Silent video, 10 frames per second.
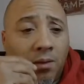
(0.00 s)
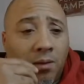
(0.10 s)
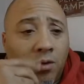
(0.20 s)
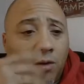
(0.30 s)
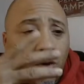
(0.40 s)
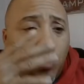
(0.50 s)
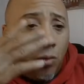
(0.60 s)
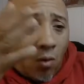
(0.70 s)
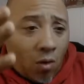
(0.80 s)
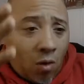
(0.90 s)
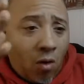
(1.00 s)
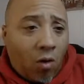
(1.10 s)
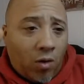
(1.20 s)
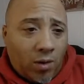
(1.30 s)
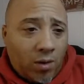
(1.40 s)
you
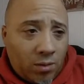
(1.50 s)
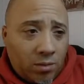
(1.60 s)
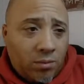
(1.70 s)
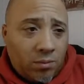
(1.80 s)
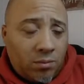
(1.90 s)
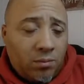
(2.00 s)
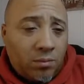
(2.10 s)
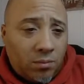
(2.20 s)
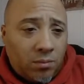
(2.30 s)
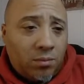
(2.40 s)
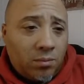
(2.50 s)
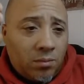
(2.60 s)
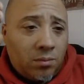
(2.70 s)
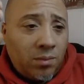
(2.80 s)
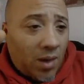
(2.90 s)
are
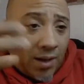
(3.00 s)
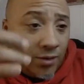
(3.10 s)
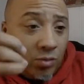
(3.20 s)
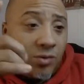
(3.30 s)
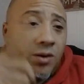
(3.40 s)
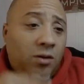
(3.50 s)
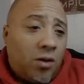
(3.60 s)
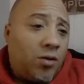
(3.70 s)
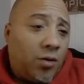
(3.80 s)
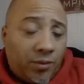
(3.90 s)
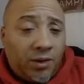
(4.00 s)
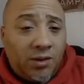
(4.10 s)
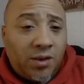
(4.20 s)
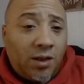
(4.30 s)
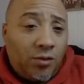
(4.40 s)
not using the yo-yo
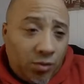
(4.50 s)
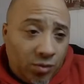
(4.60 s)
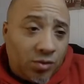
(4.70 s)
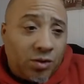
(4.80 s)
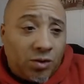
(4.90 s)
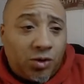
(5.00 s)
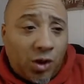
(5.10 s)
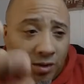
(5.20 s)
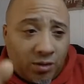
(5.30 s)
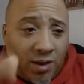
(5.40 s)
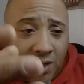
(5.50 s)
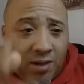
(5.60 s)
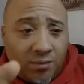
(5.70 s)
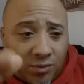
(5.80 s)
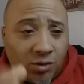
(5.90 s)
release and you're using the shake your
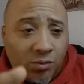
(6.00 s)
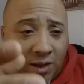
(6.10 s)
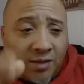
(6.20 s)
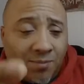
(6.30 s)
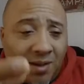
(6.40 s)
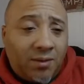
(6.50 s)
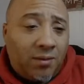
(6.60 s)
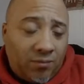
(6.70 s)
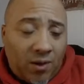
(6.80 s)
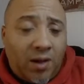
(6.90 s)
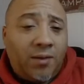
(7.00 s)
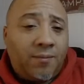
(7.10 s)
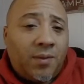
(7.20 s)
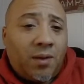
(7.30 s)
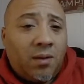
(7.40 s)
hand suitcase method, right?
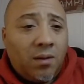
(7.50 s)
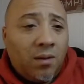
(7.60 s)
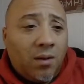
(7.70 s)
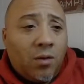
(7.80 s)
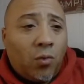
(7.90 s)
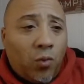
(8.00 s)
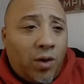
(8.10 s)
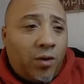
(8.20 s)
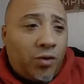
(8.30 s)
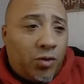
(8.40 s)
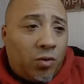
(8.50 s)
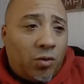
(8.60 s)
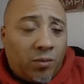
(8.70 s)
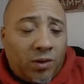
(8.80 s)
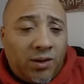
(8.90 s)
Where
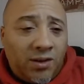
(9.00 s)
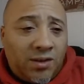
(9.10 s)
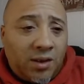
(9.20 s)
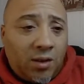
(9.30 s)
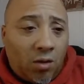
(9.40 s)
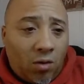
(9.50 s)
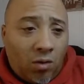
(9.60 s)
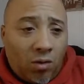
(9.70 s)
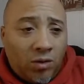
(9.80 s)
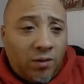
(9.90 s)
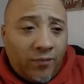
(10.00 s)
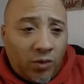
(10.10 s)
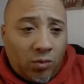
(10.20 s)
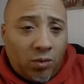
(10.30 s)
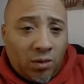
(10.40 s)
you're releasing all of
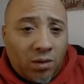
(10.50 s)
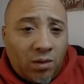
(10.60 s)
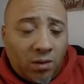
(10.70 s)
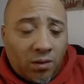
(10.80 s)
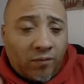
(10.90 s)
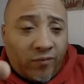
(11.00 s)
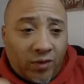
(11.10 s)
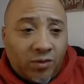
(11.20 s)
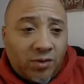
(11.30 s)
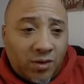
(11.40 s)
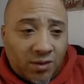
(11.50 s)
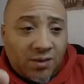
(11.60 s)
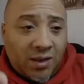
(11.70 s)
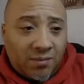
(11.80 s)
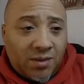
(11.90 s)
your fingers at the
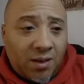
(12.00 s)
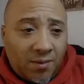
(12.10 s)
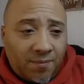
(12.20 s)
same time.